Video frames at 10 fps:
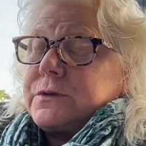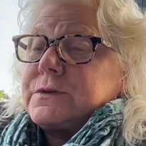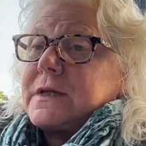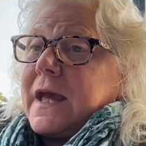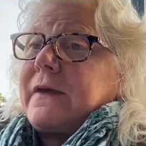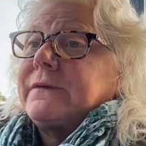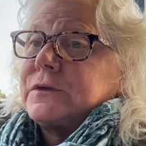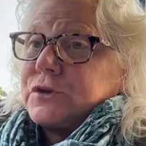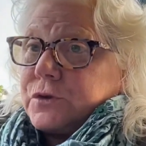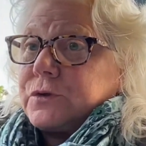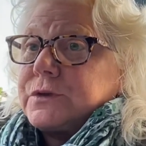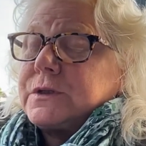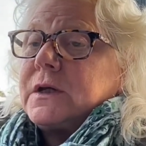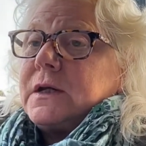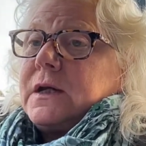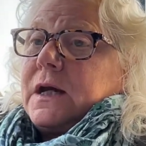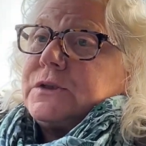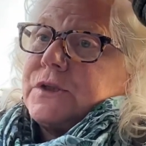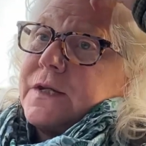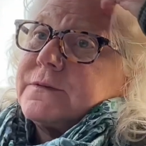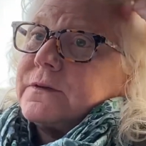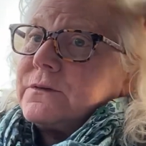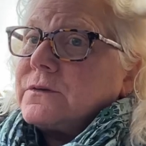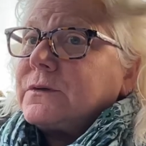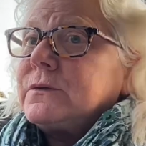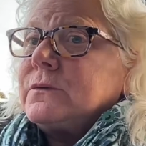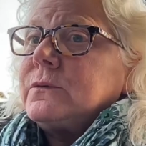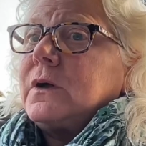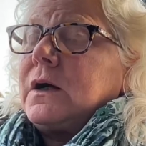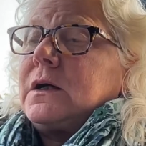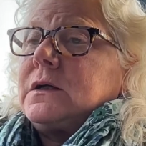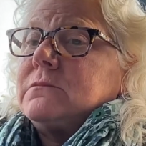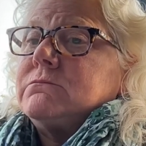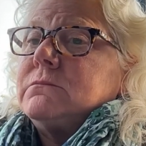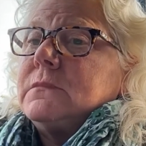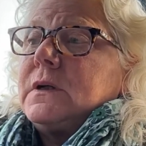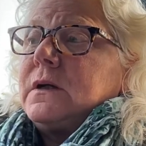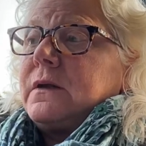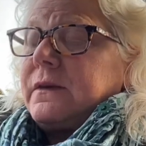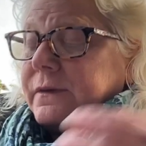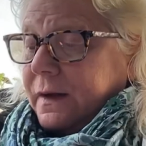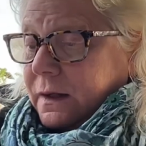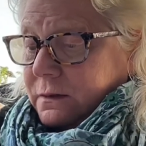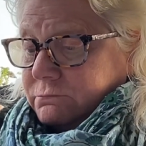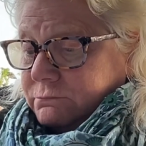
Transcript: There's a Catholic church adjacent to the